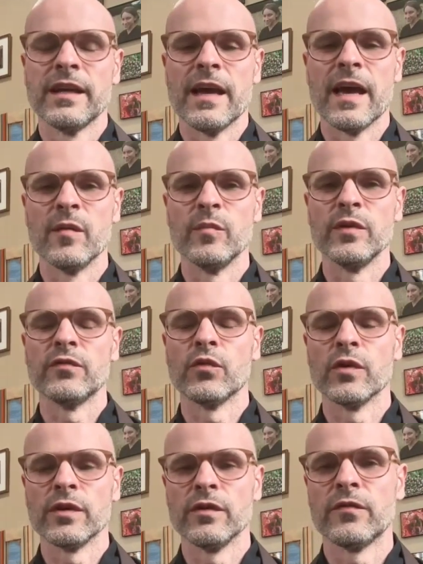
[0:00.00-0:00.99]
And
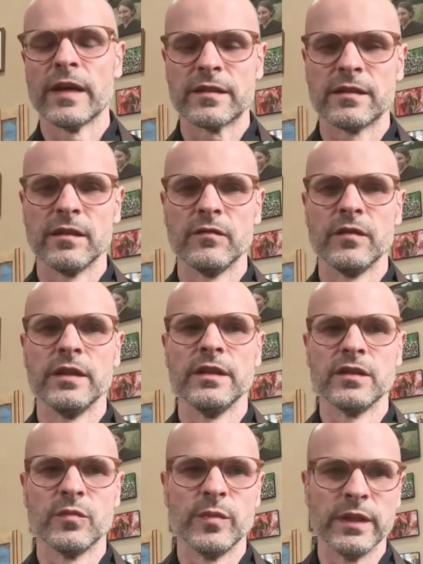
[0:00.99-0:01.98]
before the
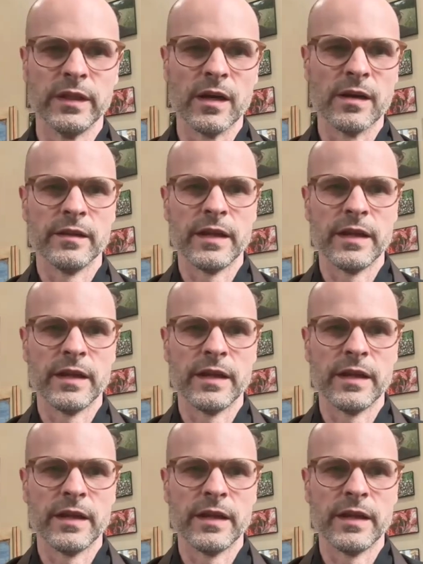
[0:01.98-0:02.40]
festivities begun,